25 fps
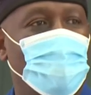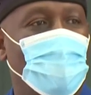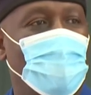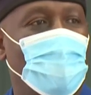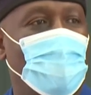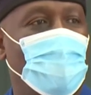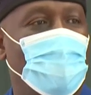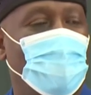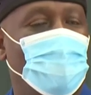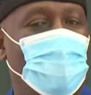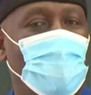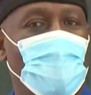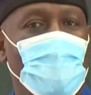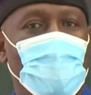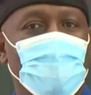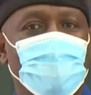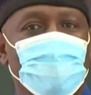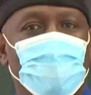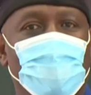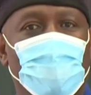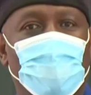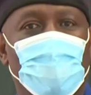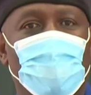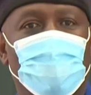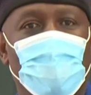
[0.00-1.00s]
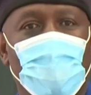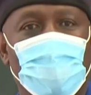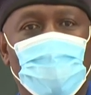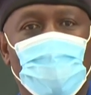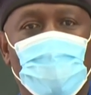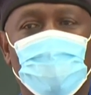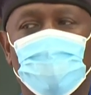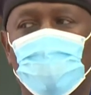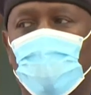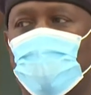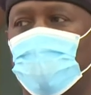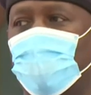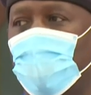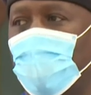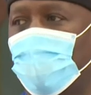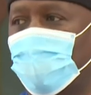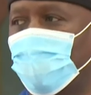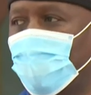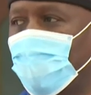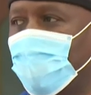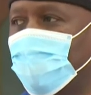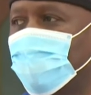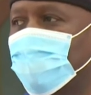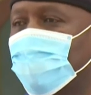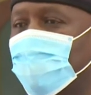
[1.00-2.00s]
I would urge all the members of
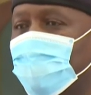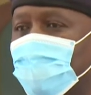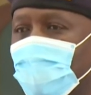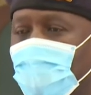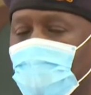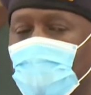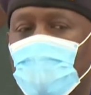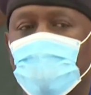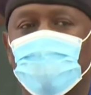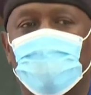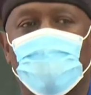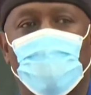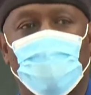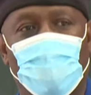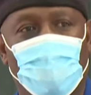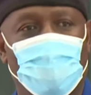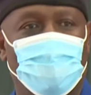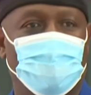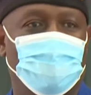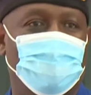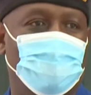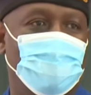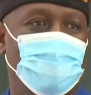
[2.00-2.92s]
public to stay at home.